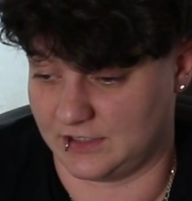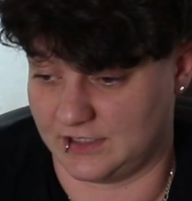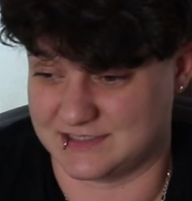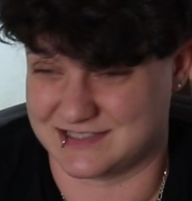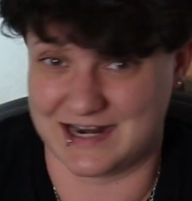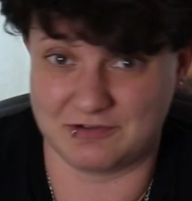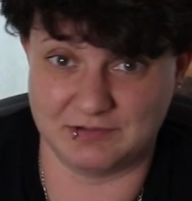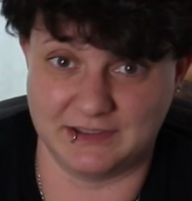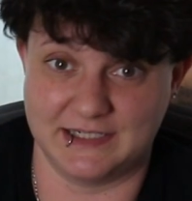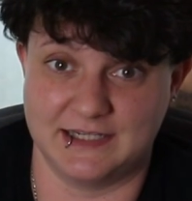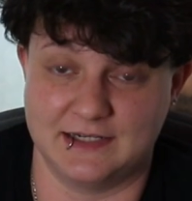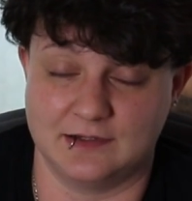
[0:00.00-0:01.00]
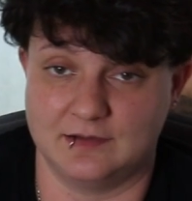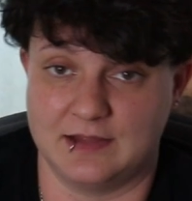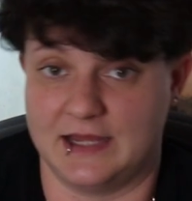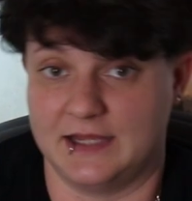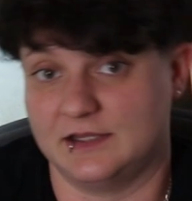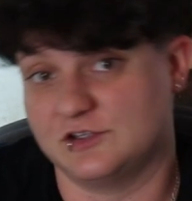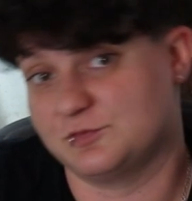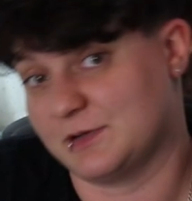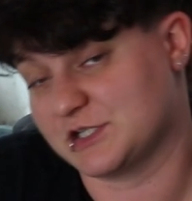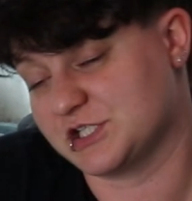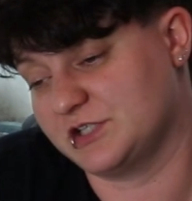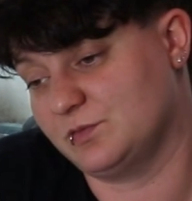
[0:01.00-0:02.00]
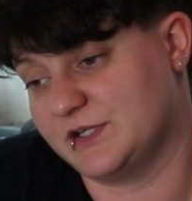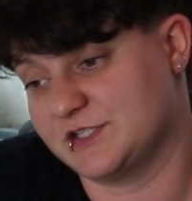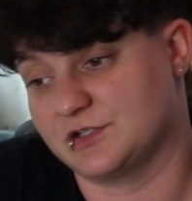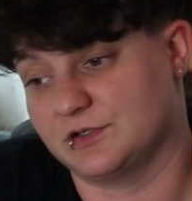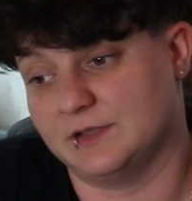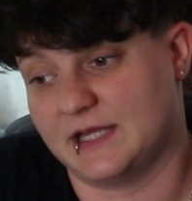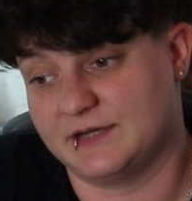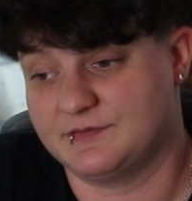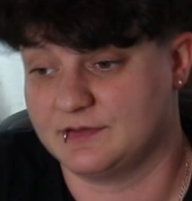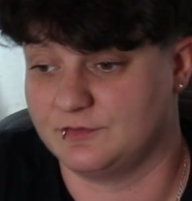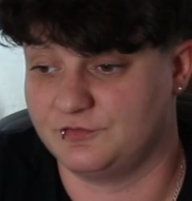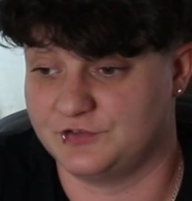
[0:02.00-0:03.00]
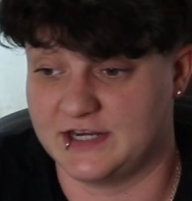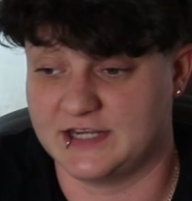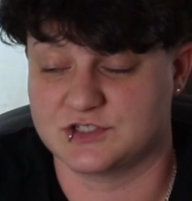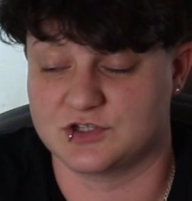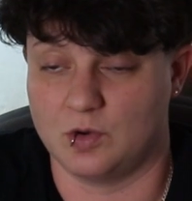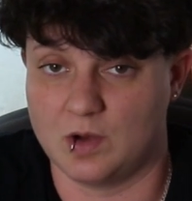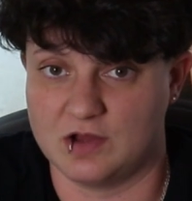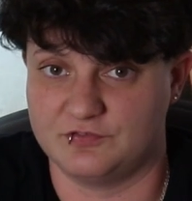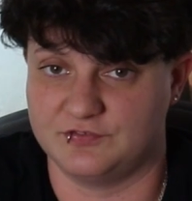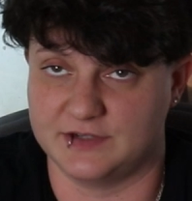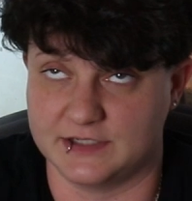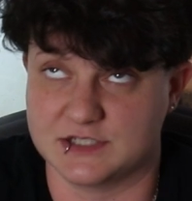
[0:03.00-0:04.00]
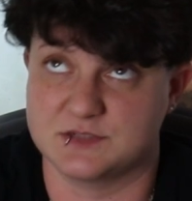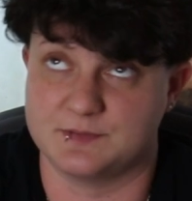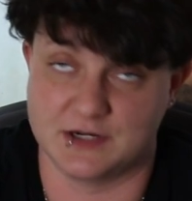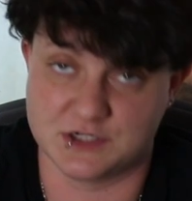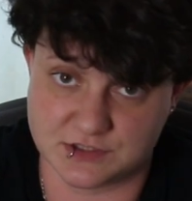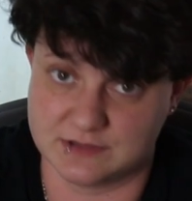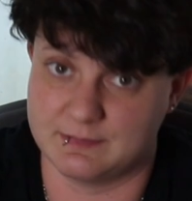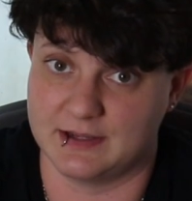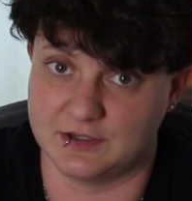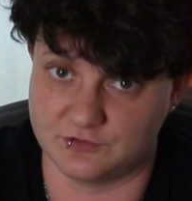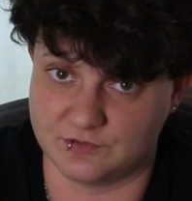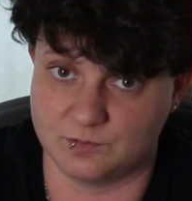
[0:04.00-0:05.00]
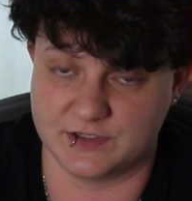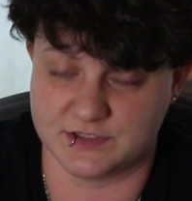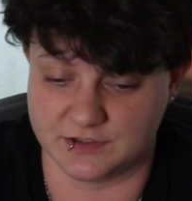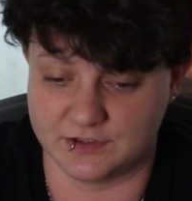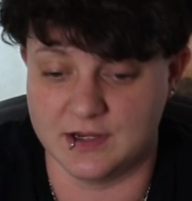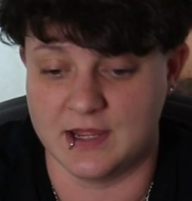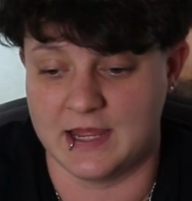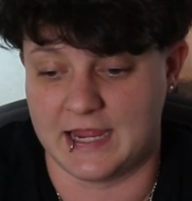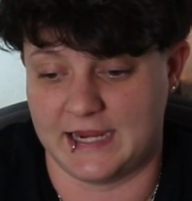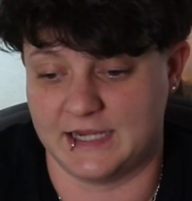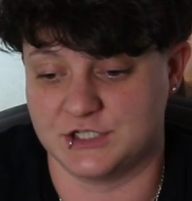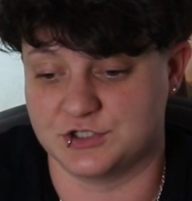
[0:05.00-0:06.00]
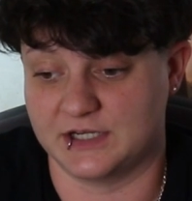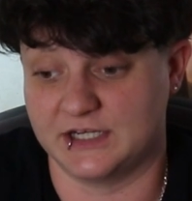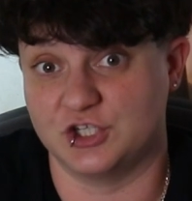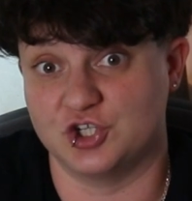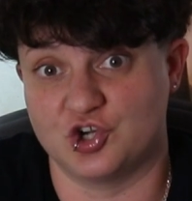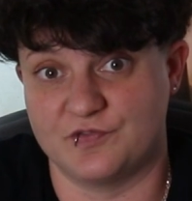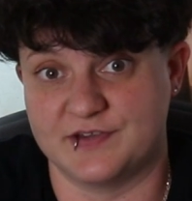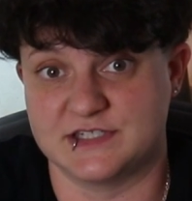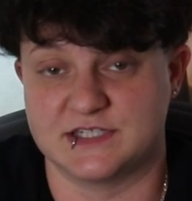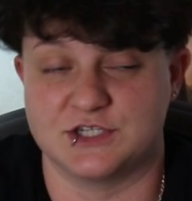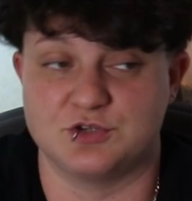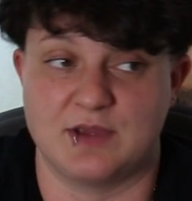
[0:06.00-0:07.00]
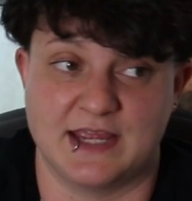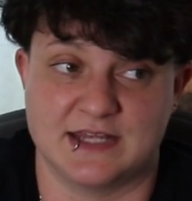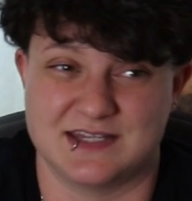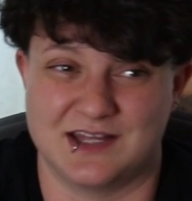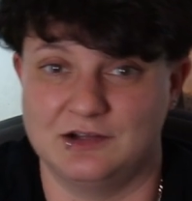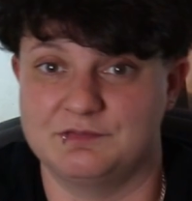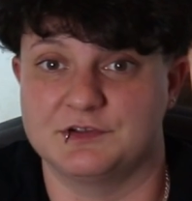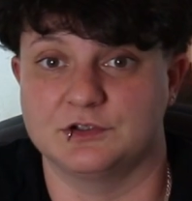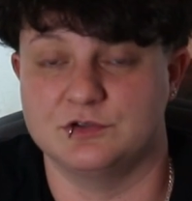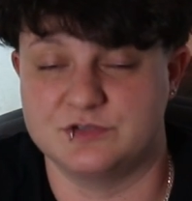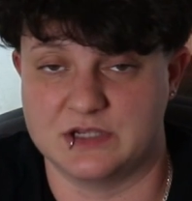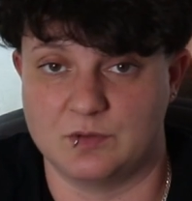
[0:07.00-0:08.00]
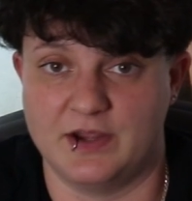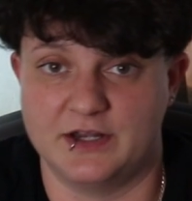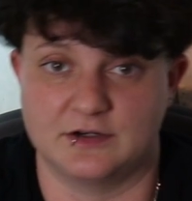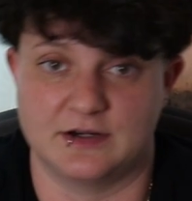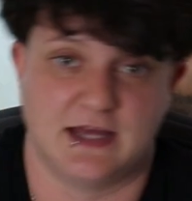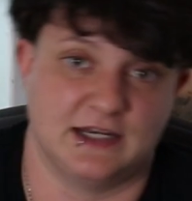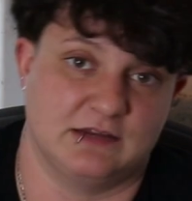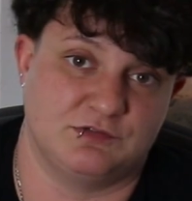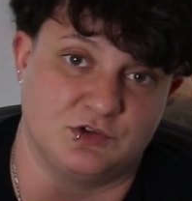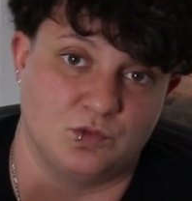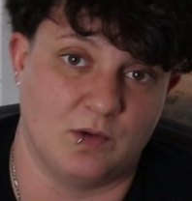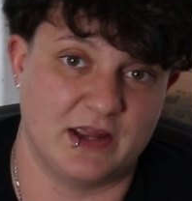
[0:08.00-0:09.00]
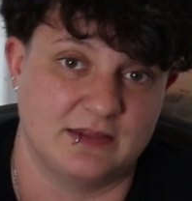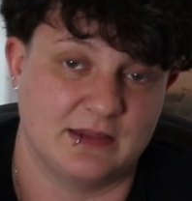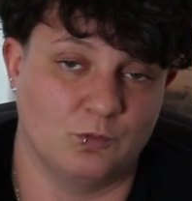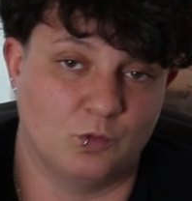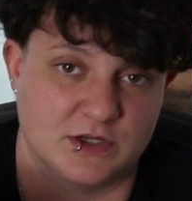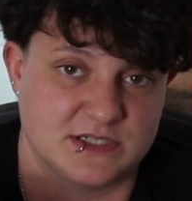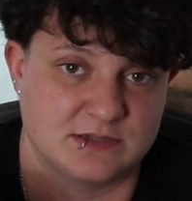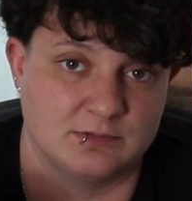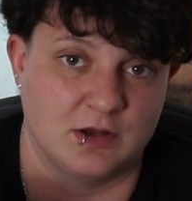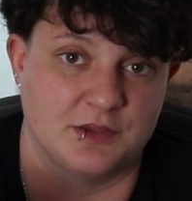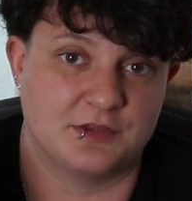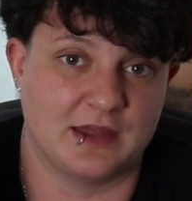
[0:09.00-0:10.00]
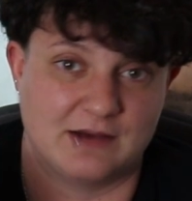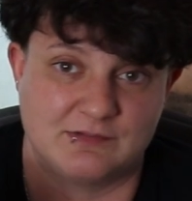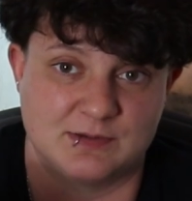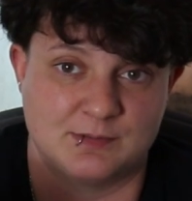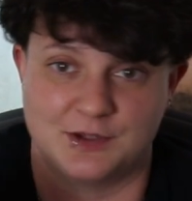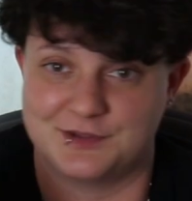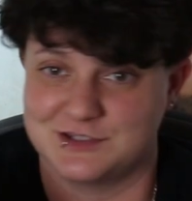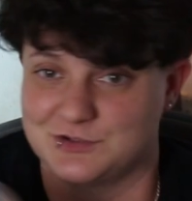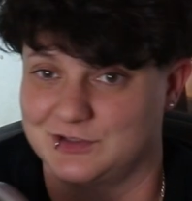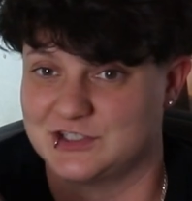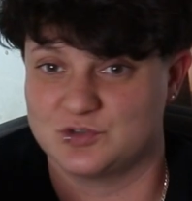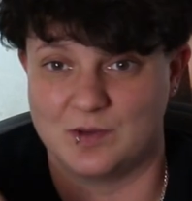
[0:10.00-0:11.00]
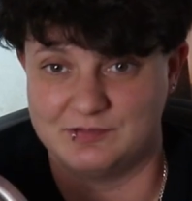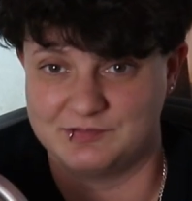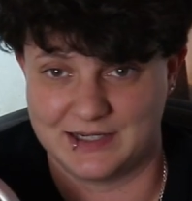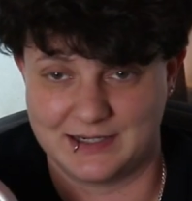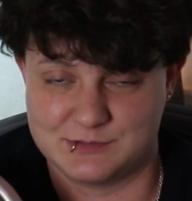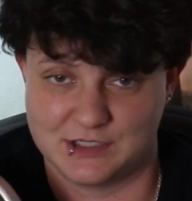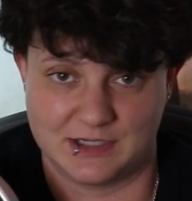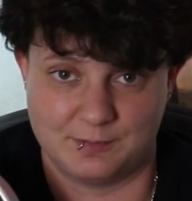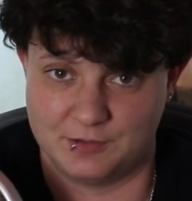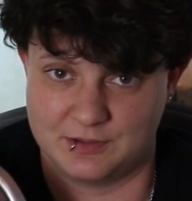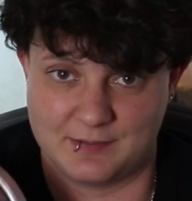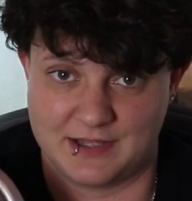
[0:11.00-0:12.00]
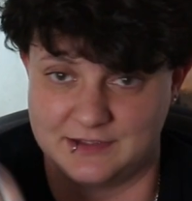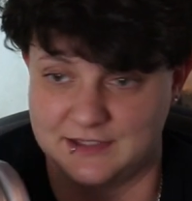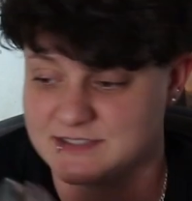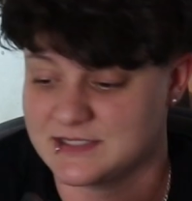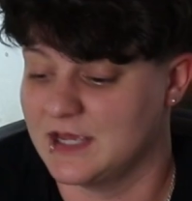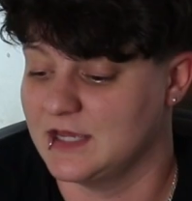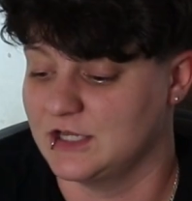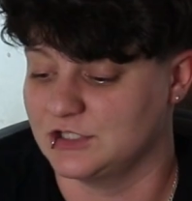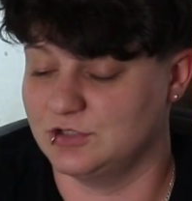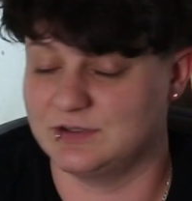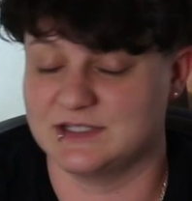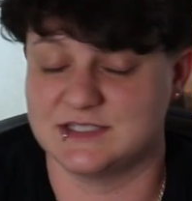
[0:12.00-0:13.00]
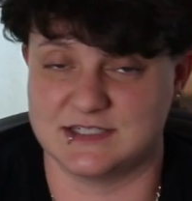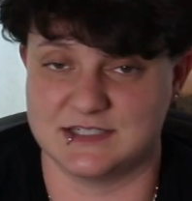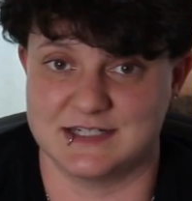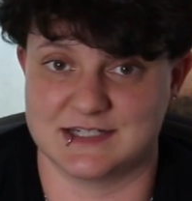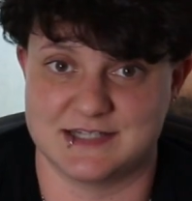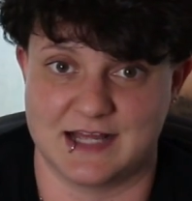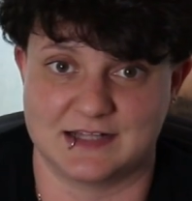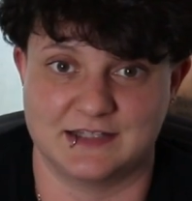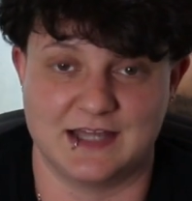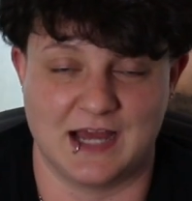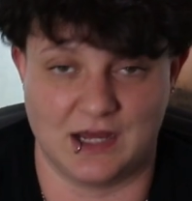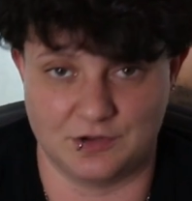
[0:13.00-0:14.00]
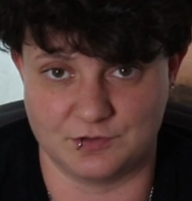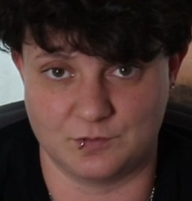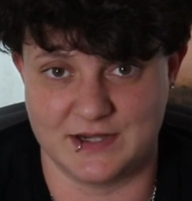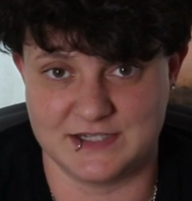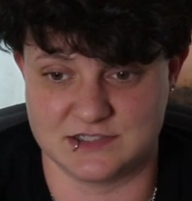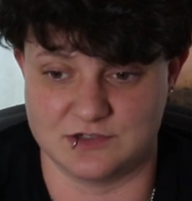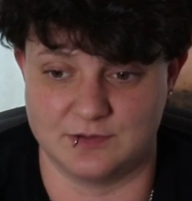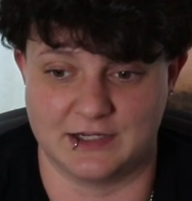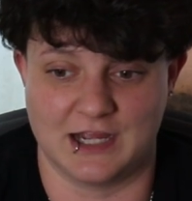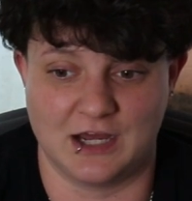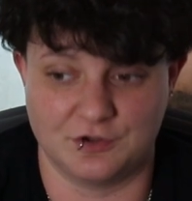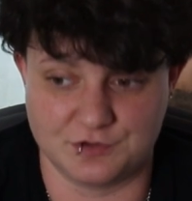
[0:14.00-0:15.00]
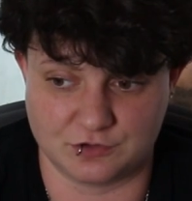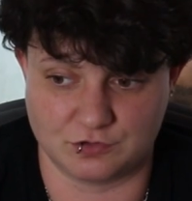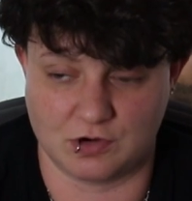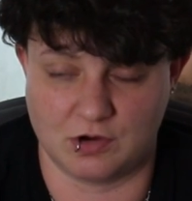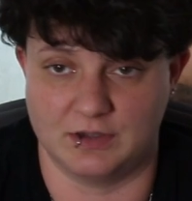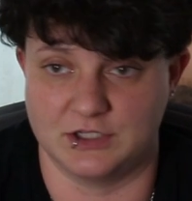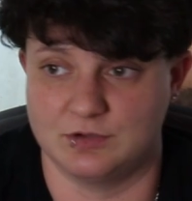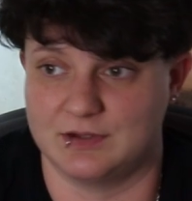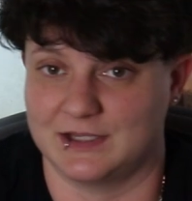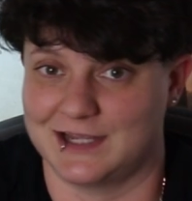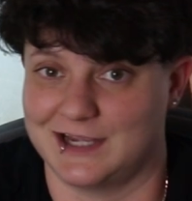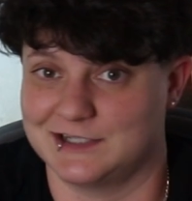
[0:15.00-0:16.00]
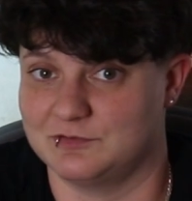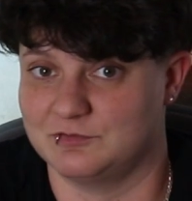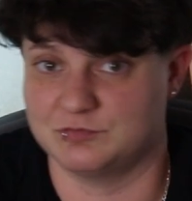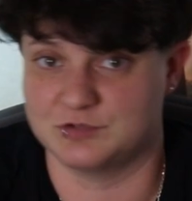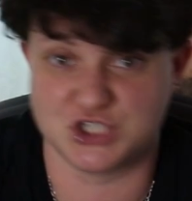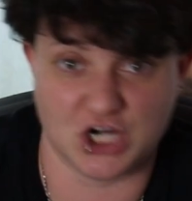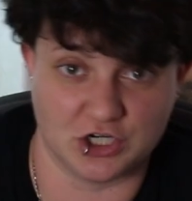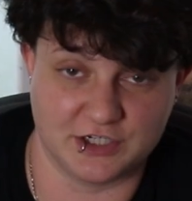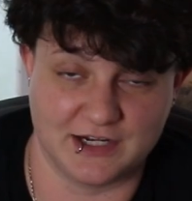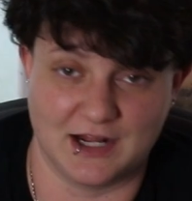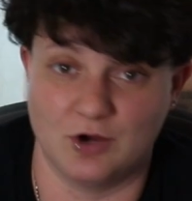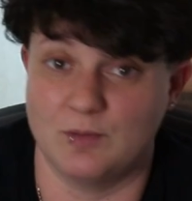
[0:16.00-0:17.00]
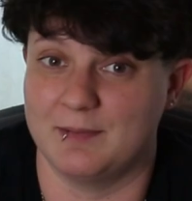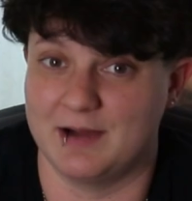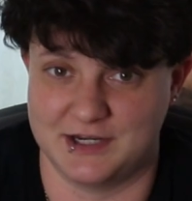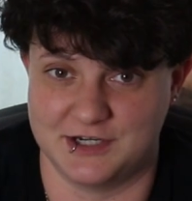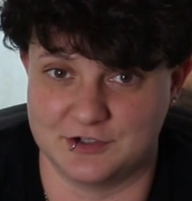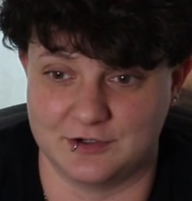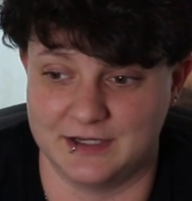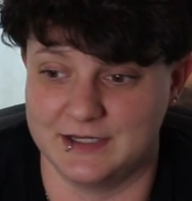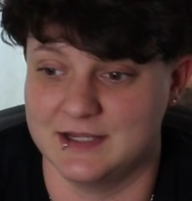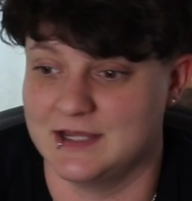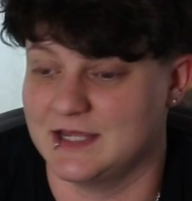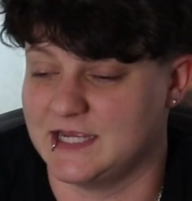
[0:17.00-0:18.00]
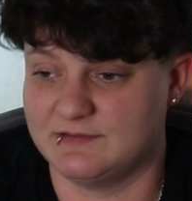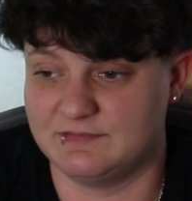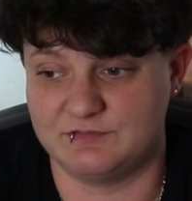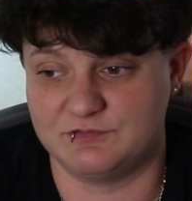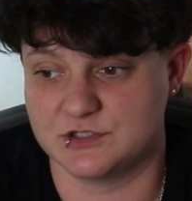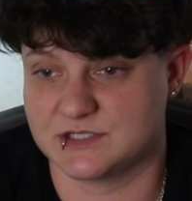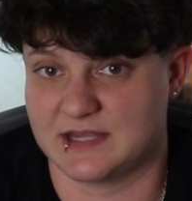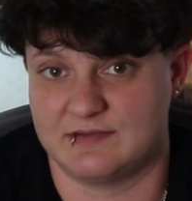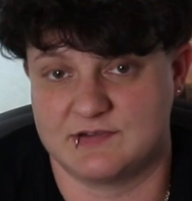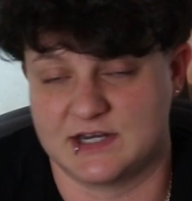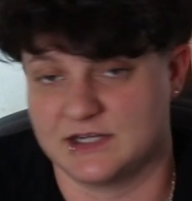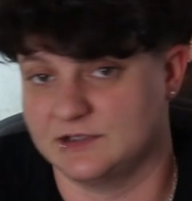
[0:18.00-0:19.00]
it's not really eating a lot, especially in winter. A lot of snakes go off feed, especially males in winter, and you're getting nervous and you can't tell if they're losing weight or not. If you weigh them once a month, every month, it's only 12 times you got to put them on this, you can see exactly how their weight's doing, how they're growing. You can kind of chart it out, monitor it. Even if you just have it on